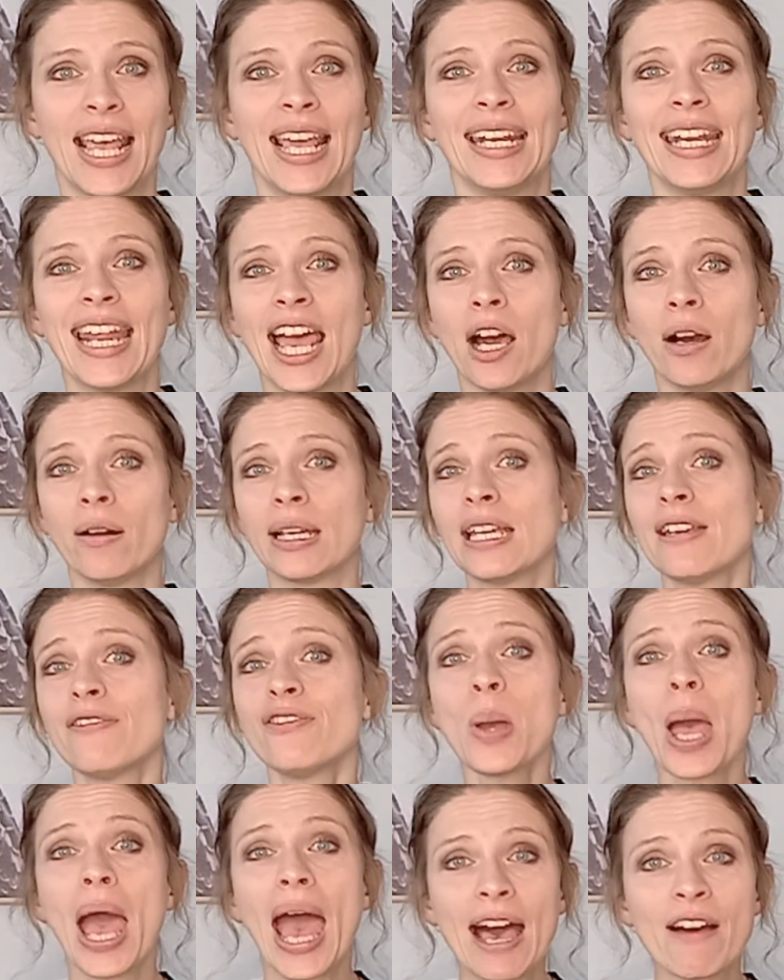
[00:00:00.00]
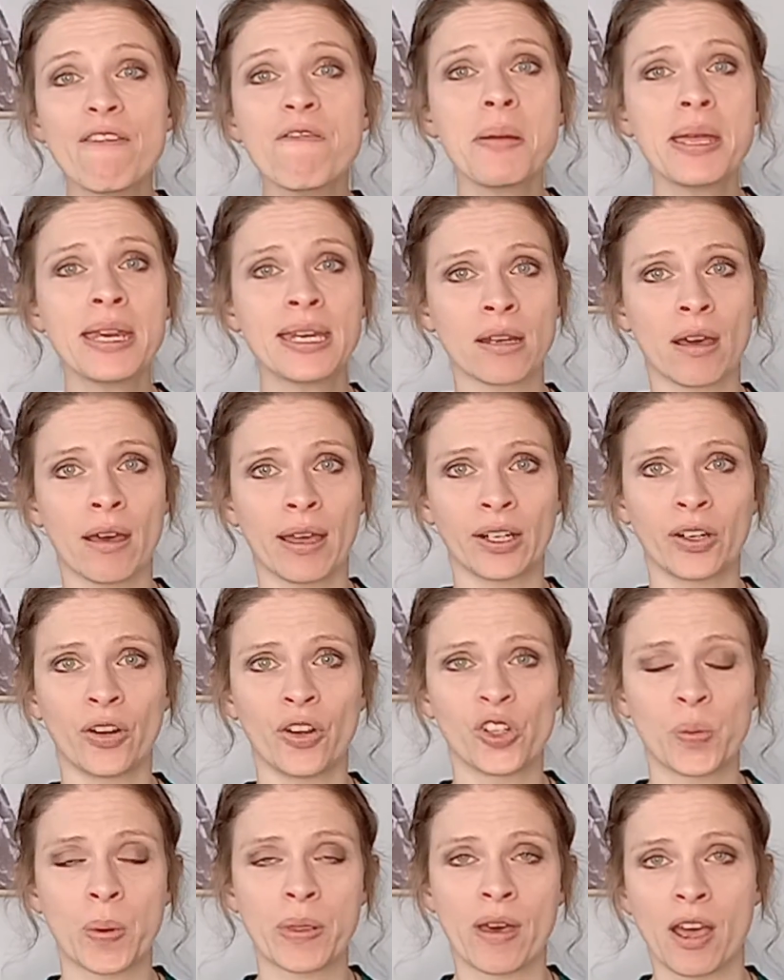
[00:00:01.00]
Now, if you have been
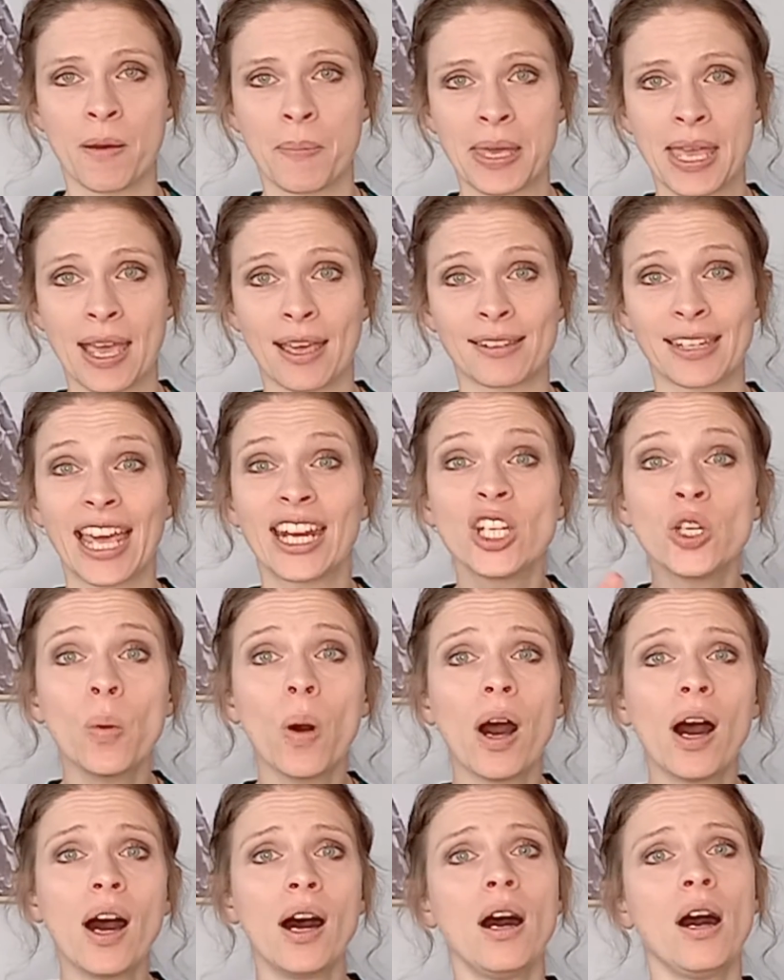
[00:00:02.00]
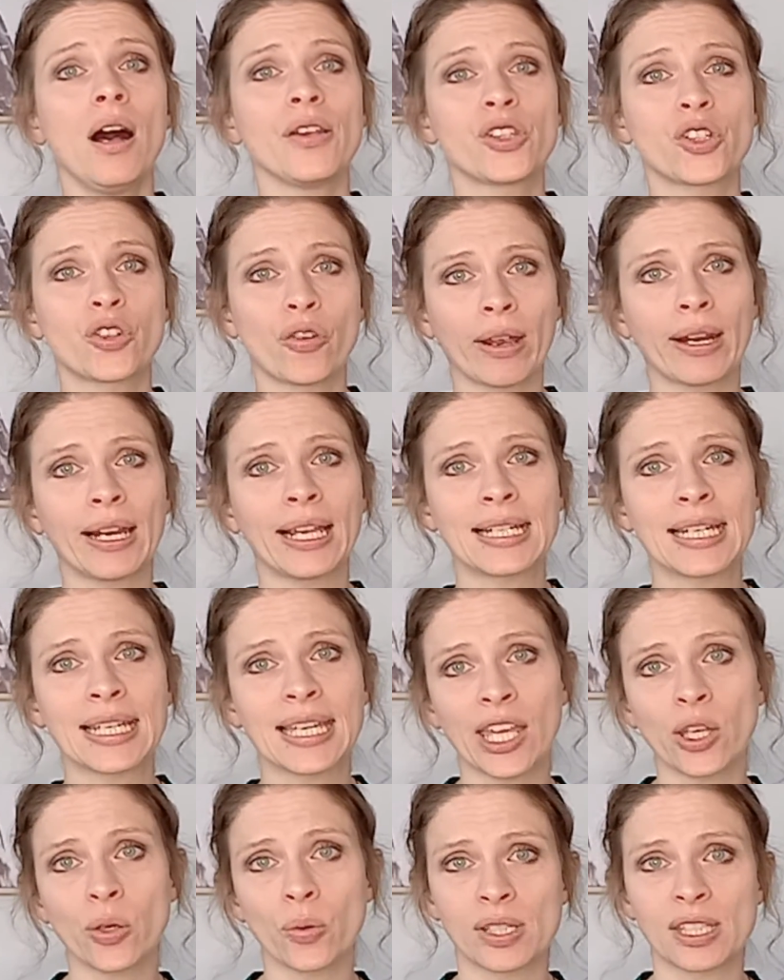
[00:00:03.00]
diagnosed with IBS and you are struggling to
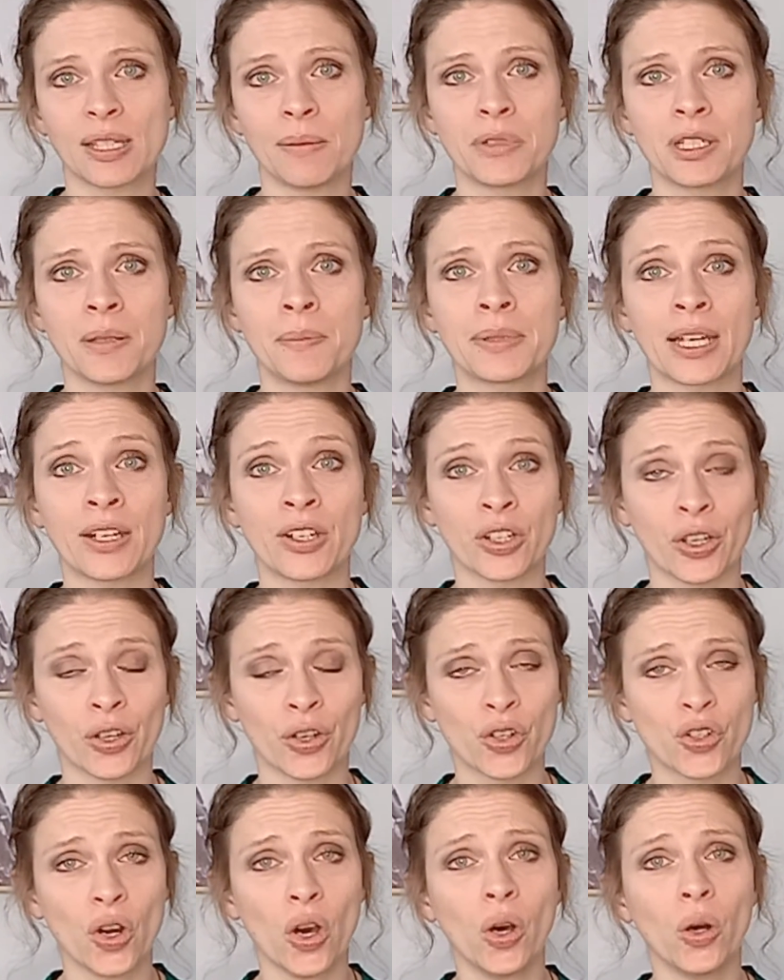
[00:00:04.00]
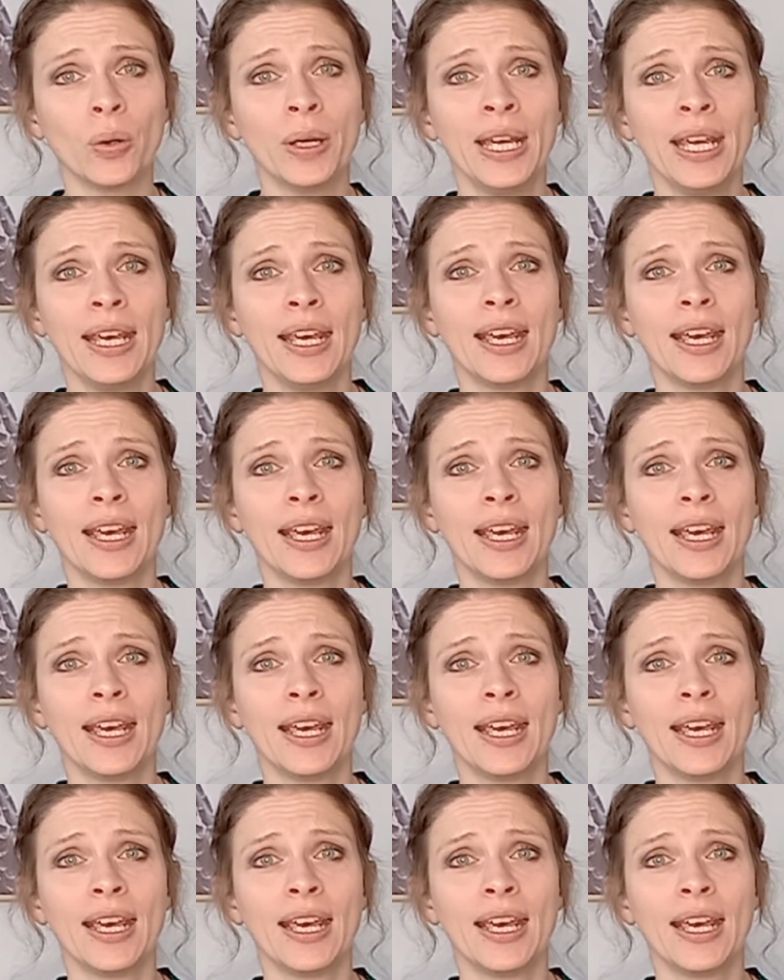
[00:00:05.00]
get your symptoms under control,